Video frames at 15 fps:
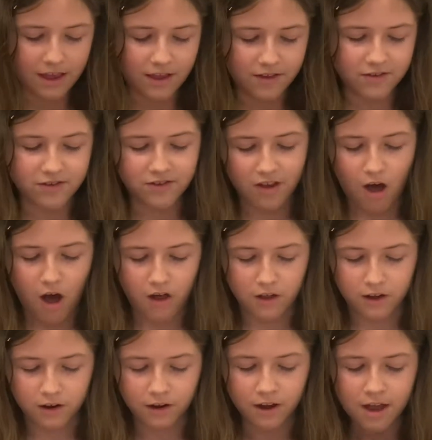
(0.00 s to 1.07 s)

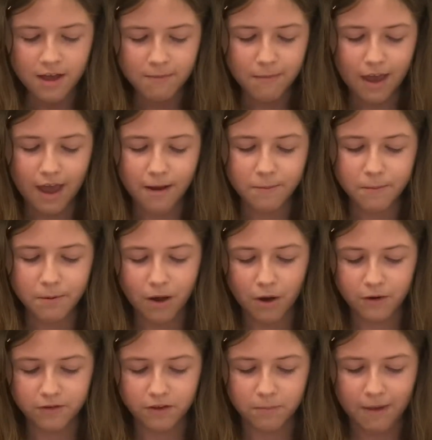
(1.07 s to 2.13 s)
Stalin. May I
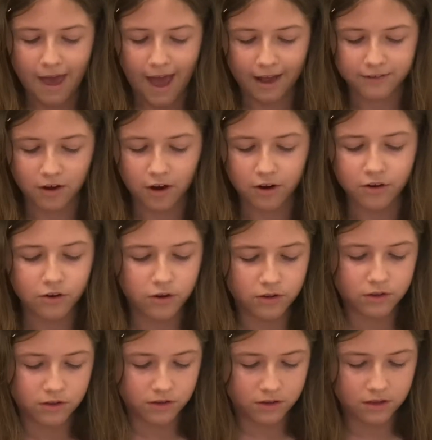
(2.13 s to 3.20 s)
propose a pact.
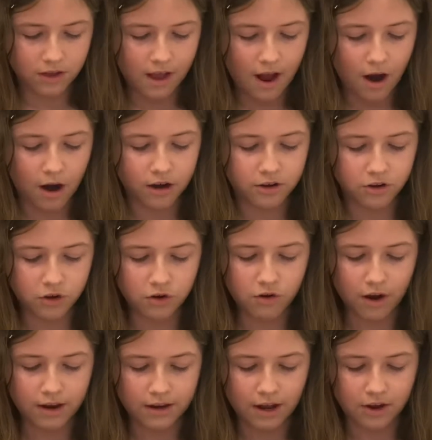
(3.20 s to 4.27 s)
Our, our two
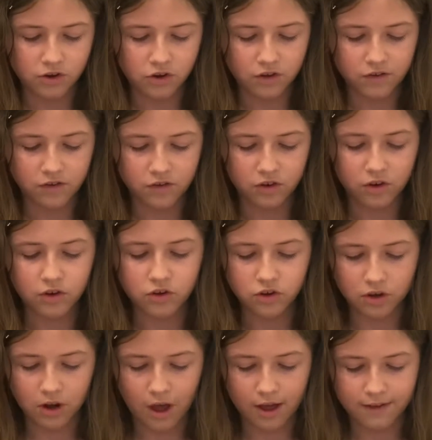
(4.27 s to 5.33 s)
great nations
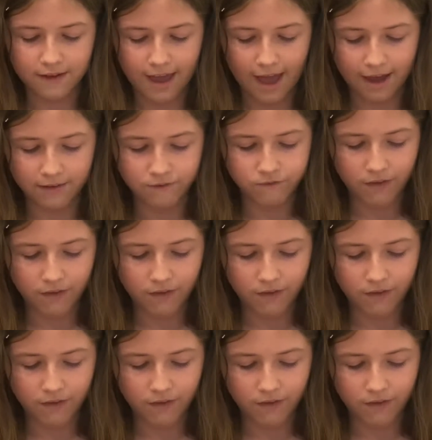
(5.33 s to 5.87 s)
should not attack.